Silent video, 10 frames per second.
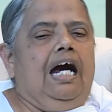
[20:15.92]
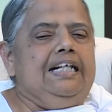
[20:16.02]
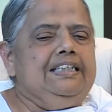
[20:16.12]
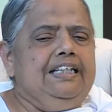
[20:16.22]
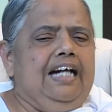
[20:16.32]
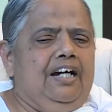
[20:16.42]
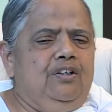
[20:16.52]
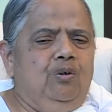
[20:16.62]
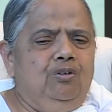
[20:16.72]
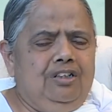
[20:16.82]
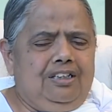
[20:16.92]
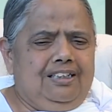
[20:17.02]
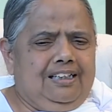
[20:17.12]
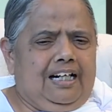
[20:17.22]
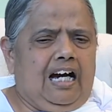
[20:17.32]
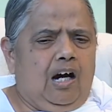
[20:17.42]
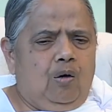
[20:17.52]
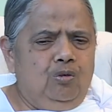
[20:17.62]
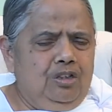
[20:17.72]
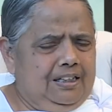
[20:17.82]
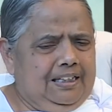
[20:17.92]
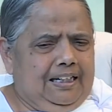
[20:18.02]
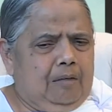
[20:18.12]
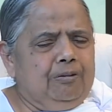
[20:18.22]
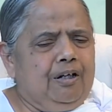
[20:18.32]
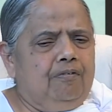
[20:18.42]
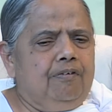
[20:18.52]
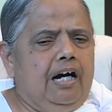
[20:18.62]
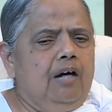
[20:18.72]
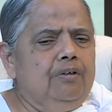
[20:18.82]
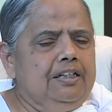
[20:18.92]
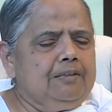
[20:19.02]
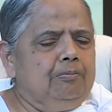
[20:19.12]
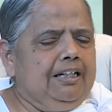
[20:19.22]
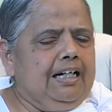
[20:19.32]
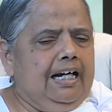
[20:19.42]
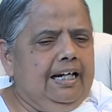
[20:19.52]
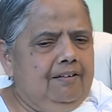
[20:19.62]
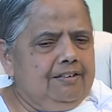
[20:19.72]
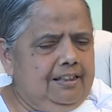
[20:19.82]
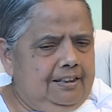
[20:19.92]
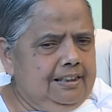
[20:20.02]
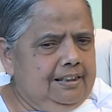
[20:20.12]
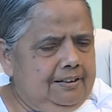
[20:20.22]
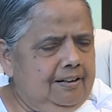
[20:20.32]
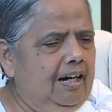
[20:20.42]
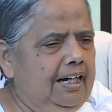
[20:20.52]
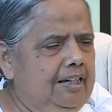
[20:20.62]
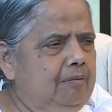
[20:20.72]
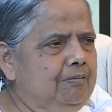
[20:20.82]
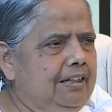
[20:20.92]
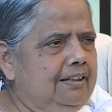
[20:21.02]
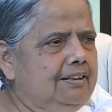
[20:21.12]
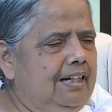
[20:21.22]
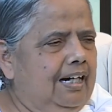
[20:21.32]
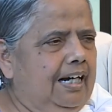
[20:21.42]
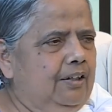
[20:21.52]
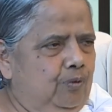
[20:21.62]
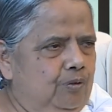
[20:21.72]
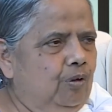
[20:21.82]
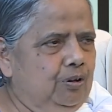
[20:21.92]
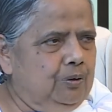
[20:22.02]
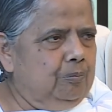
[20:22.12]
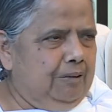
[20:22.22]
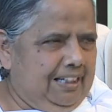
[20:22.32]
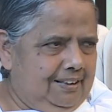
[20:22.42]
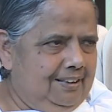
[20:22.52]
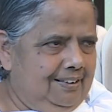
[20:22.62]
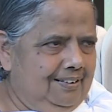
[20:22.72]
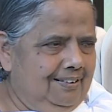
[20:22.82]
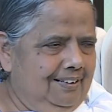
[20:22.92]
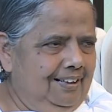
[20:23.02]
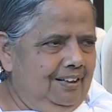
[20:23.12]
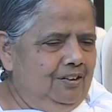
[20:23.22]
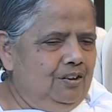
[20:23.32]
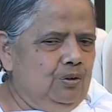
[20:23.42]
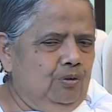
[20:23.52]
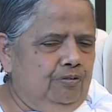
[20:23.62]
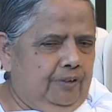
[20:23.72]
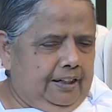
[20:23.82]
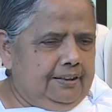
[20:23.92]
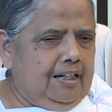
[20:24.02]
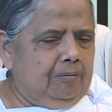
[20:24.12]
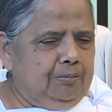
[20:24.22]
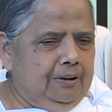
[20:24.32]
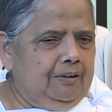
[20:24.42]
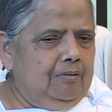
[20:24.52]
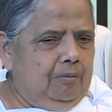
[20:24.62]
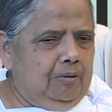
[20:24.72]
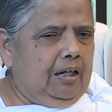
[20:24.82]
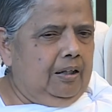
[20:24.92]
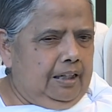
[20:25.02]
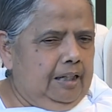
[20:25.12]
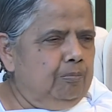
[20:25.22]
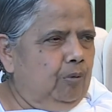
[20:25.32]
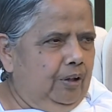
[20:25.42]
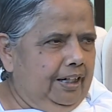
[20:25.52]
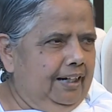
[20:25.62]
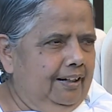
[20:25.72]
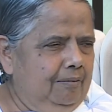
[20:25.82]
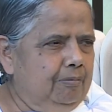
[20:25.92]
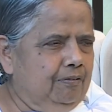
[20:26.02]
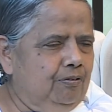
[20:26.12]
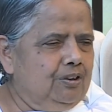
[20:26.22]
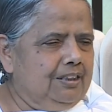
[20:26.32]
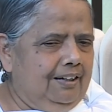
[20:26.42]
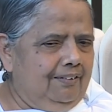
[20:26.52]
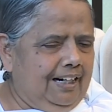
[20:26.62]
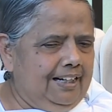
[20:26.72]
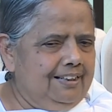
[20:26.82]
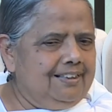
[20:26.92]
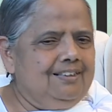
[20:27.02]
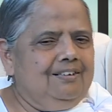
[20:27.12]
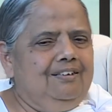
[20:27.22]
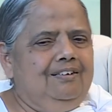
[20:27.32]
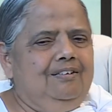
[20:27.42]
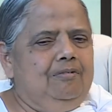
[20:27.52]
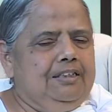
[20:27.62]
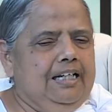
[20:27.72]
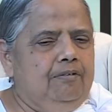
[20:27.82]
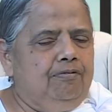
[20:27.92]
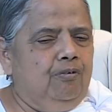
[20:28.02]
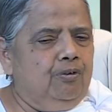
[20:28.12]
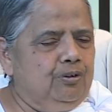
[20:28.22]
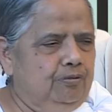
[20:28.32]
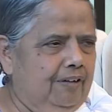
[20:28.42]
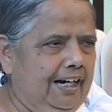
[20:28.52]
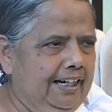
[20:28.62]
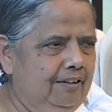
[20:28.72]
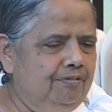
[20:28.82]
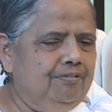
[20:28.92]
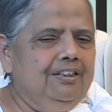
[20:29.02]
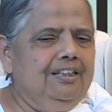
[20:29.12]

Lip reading: I said, I don't count the number of hours, but I have certain time that I don't want to miss. So, for example, early morning before sunrise, say 4 to 5,